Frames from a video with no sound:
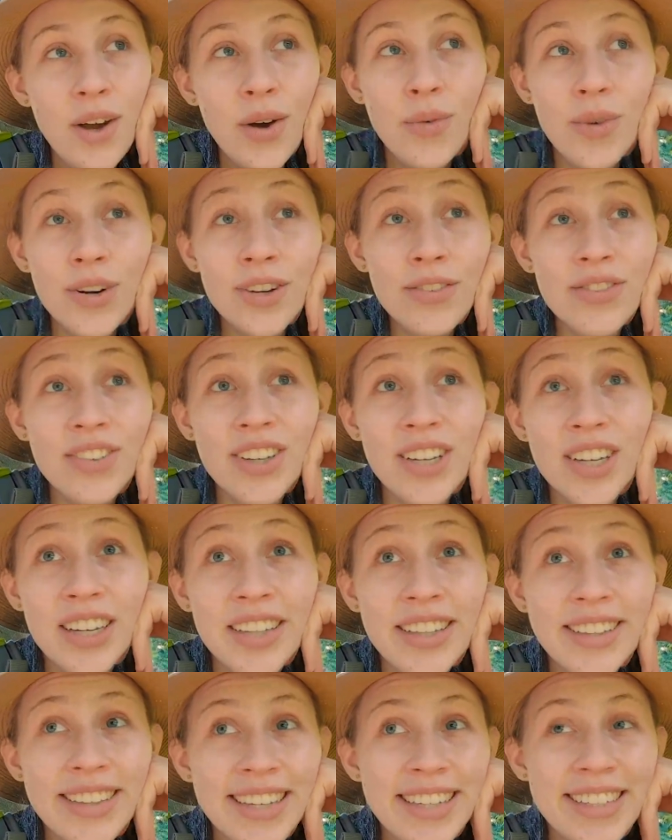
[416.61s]
one of
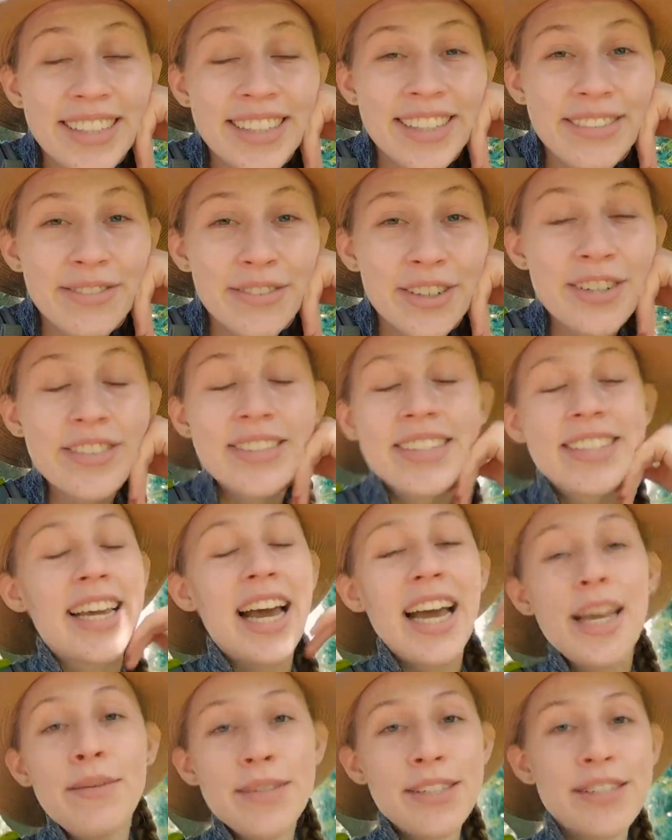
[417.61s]
the thing, one of the
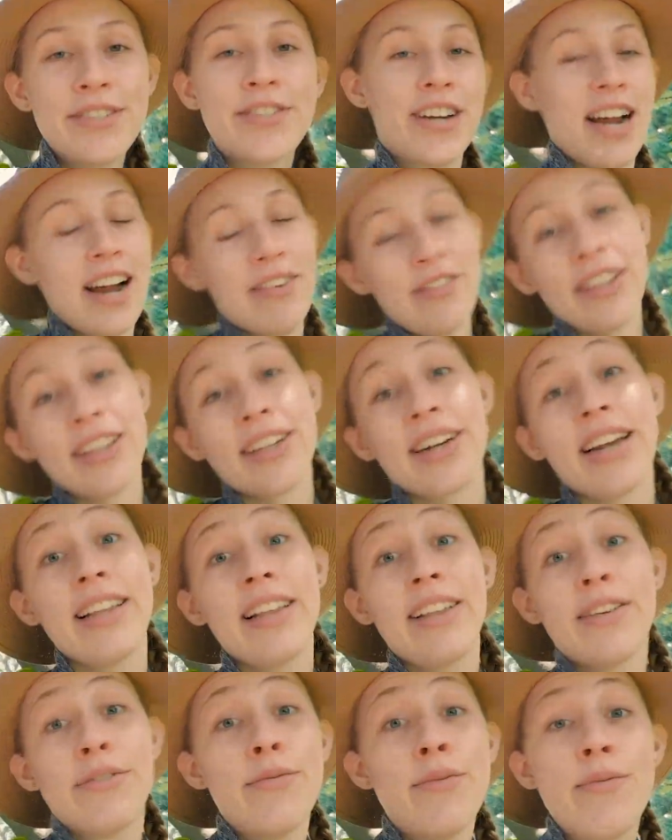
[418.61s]
types of travel that I
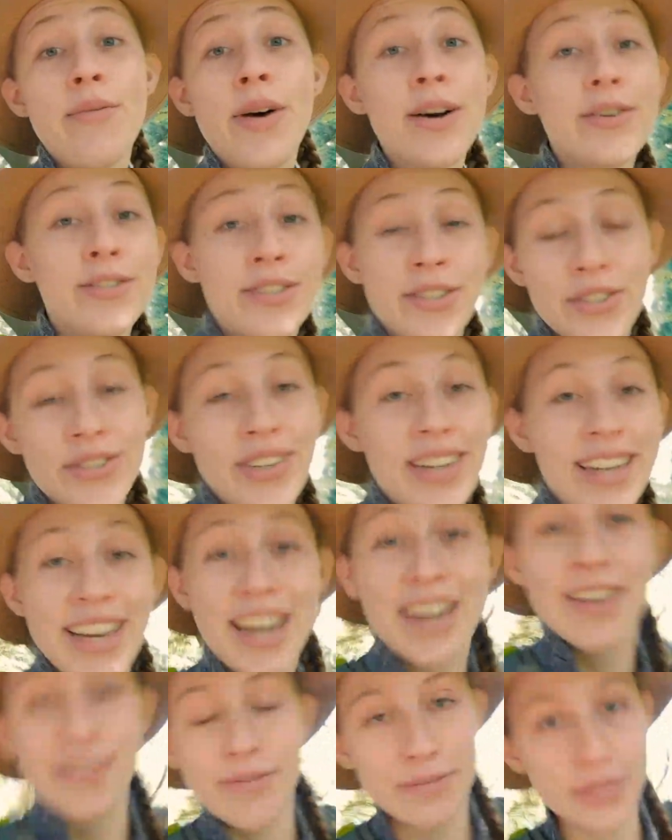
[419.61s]
love most when it
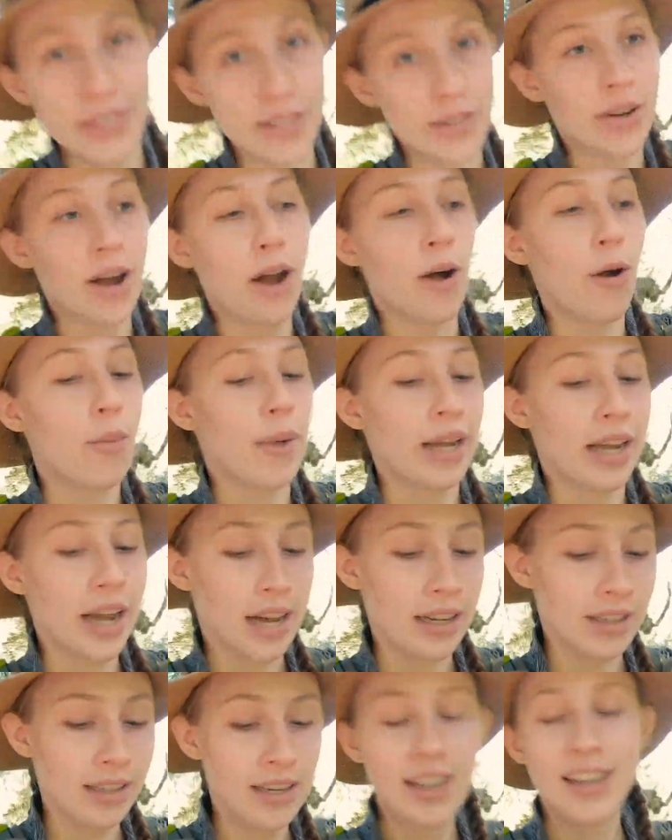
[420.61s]
comes to, oh my
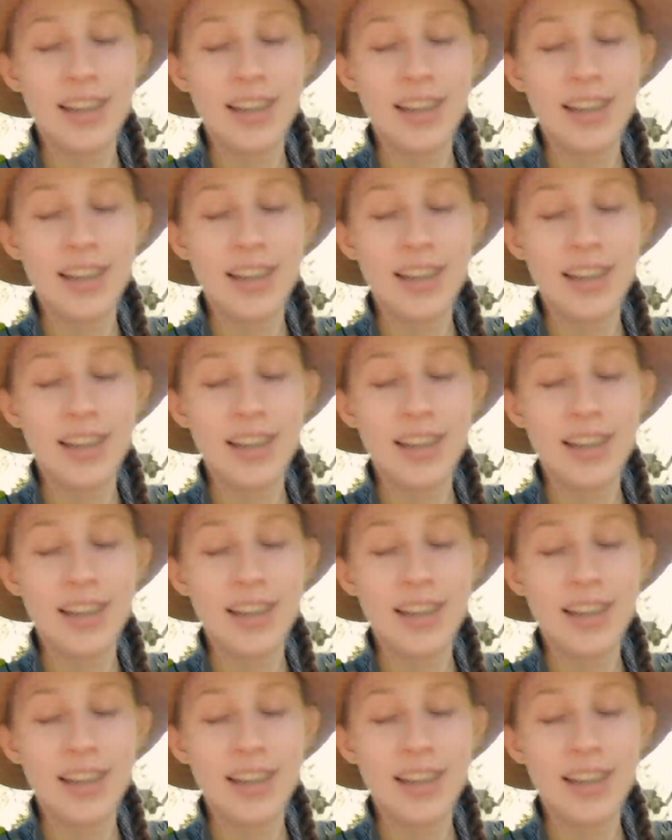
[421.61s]
god,